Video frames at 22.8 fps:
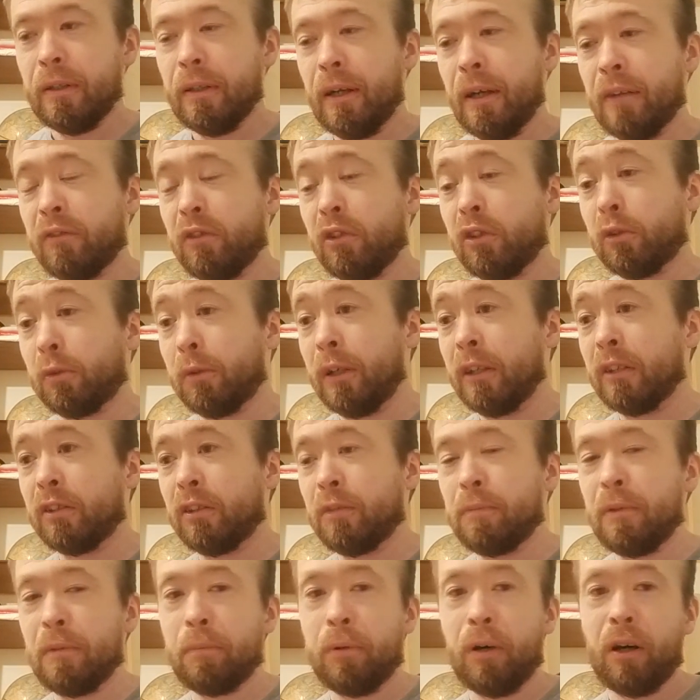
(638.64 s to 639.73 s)
and Ukraine
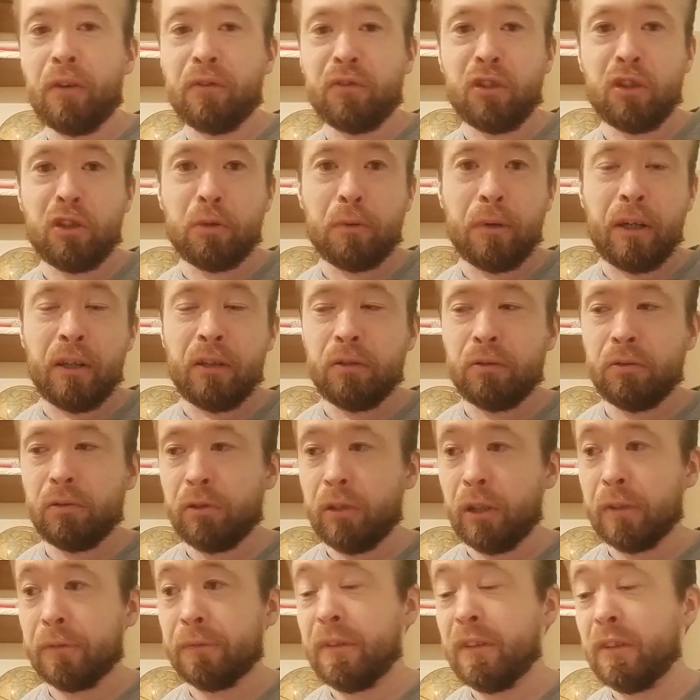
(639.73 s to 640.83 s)
could be part of the UN
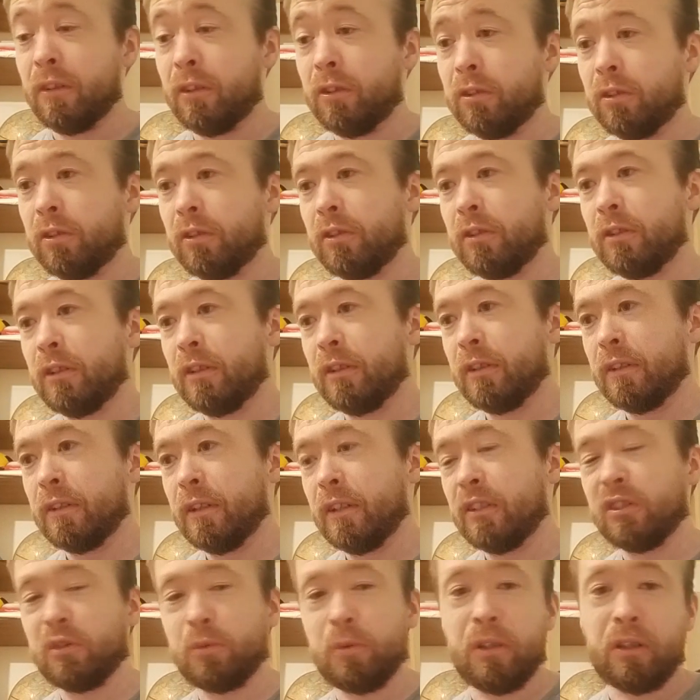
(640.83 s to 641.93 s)
like Finland
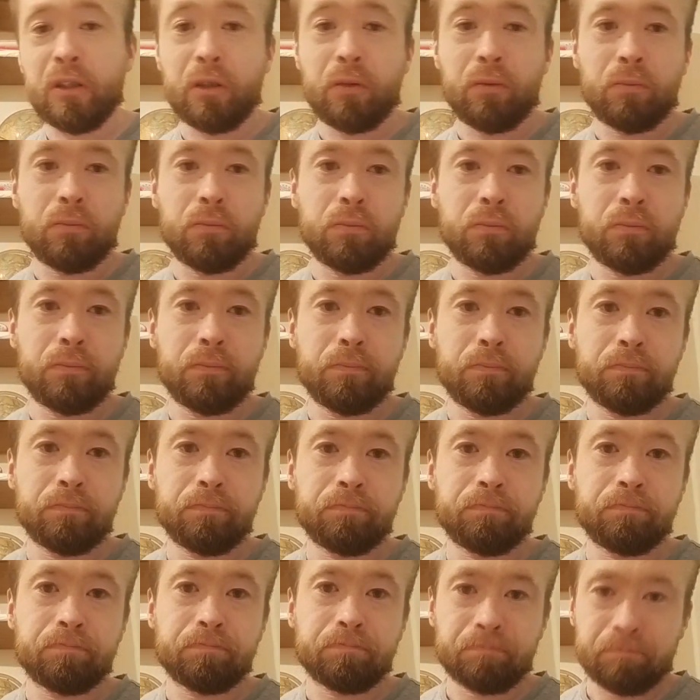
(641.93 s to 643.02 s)
and Sweden.
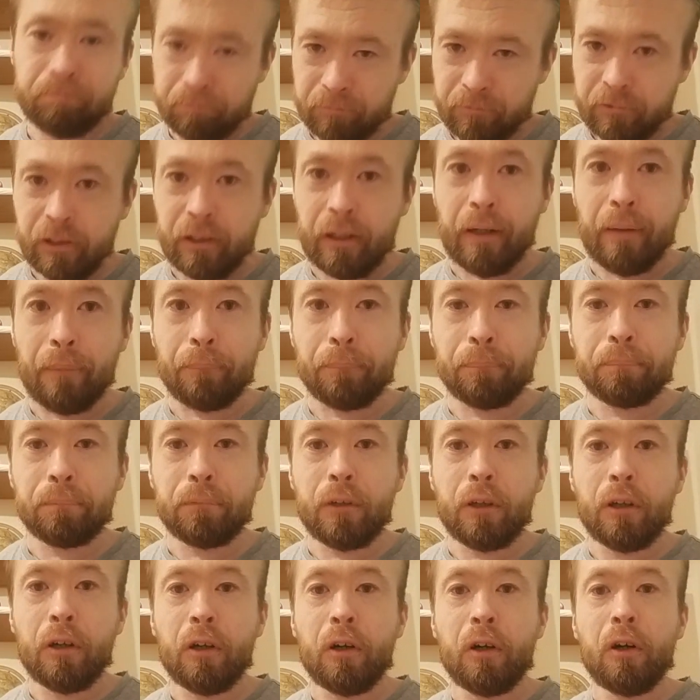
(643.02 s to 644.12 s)
So yeah.
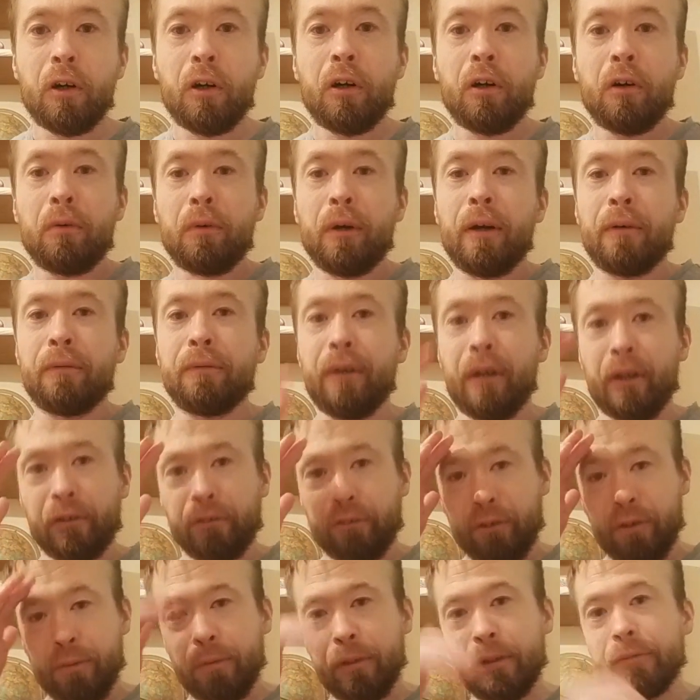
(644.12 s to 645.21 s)
Right,
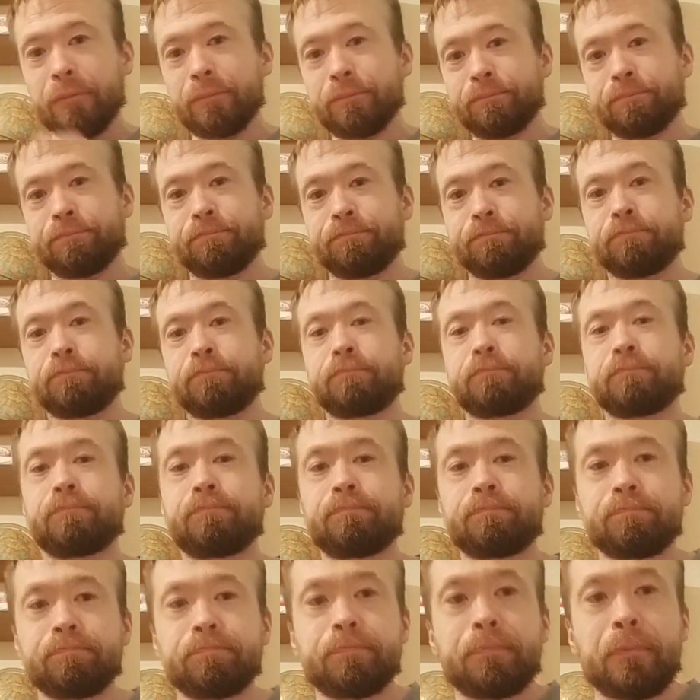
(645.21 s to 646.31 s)
thanks. I'm out.
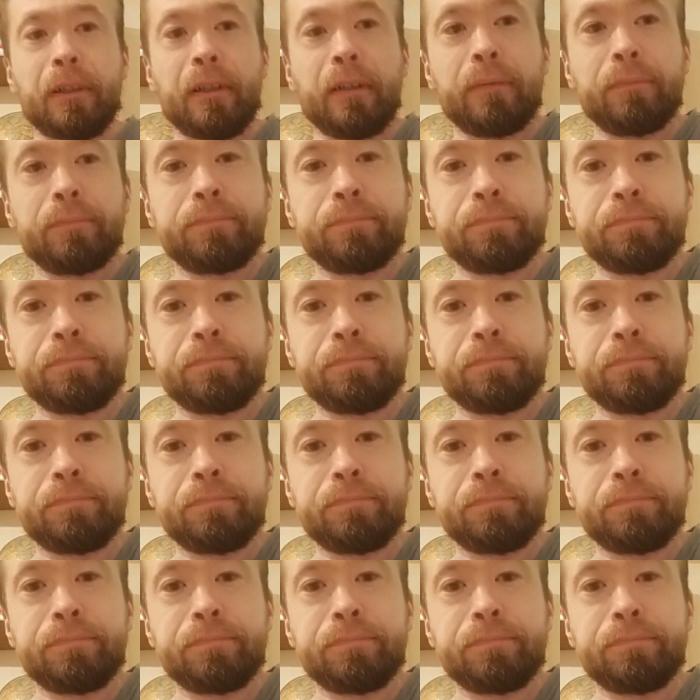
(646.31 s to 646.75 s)
Bye.